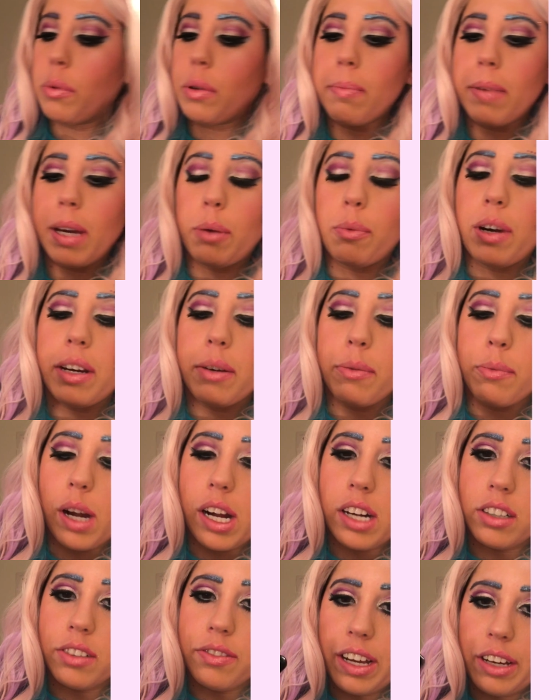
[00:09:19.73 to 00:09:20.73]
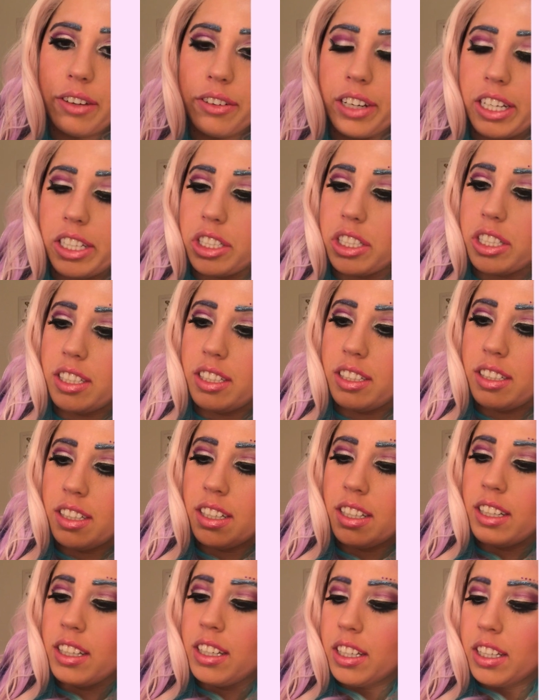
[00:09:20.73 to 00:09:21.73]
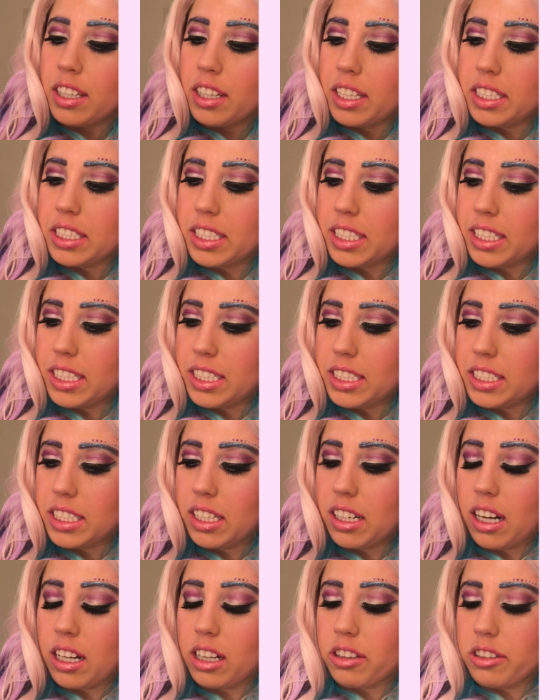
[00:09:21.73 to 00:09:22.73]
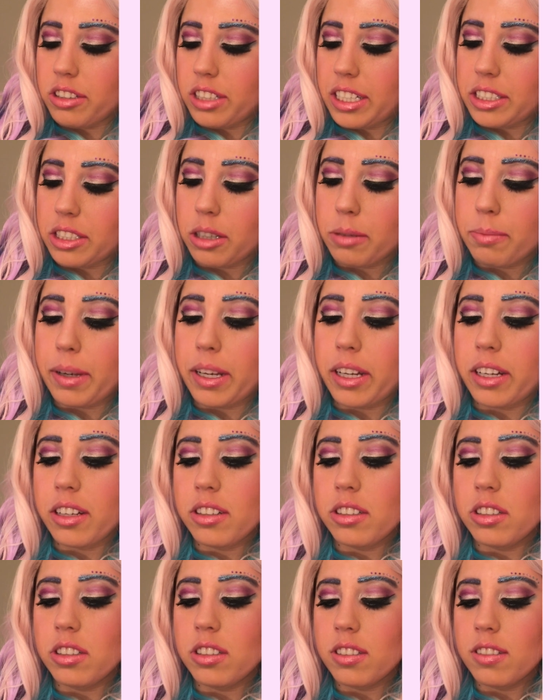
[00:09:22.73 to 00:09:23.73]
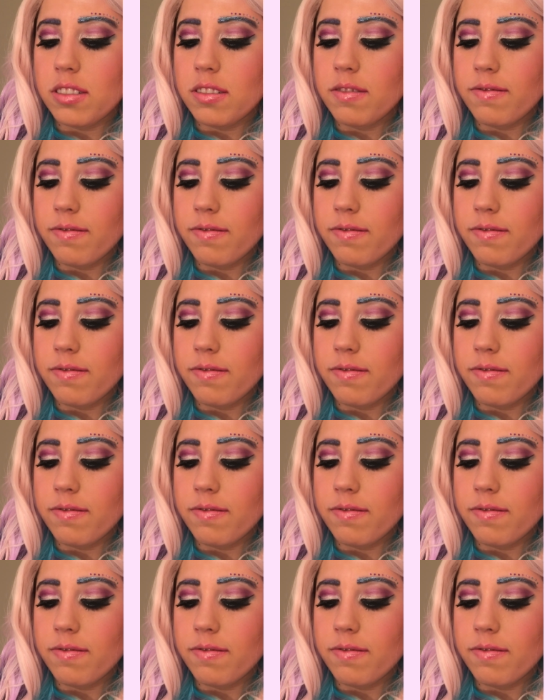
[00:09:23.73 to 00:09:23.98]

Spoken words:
with my Wet n Wild foundation. This is the color Desert Beige.